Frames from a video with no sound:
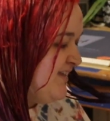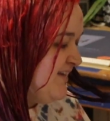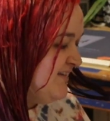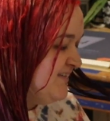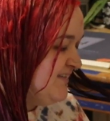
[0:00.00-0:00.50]

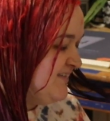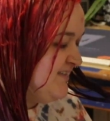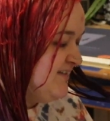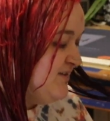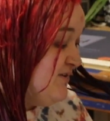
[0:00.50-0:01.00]

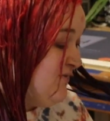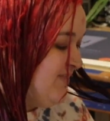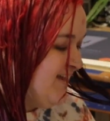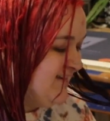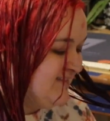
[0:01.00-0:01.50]
things, new
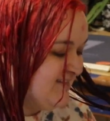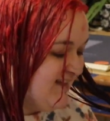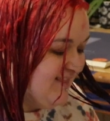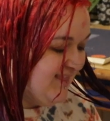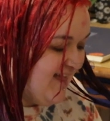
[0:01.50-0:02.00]
things,
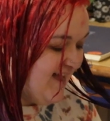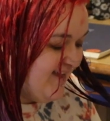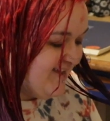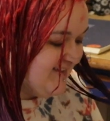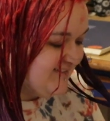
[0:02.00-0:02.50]
a lot
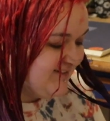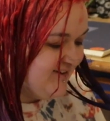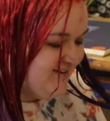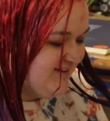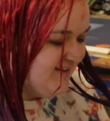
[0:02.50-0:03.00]

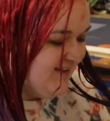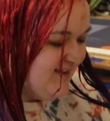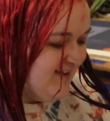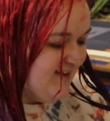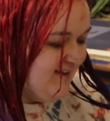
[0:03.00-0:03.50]
easier,
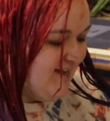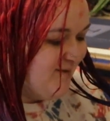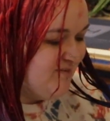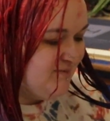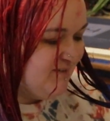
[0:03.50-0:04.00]

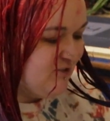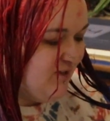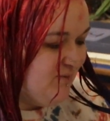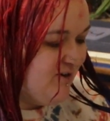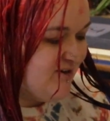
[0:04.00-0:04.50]

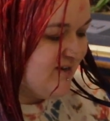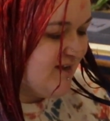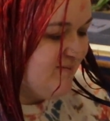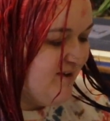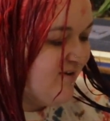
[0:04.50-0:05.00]
especially when you're
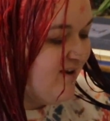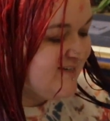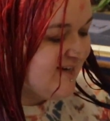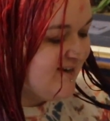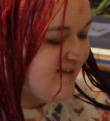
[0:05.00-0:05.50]
talking about
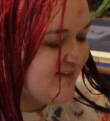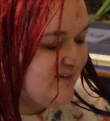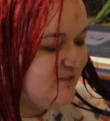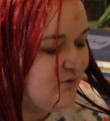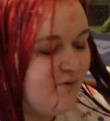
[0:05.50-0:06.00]
content
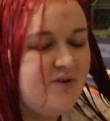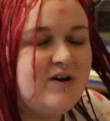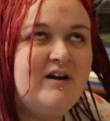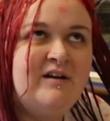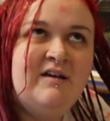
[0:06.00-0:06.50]
knowledge
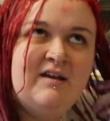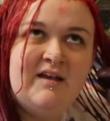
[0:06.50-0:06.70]
or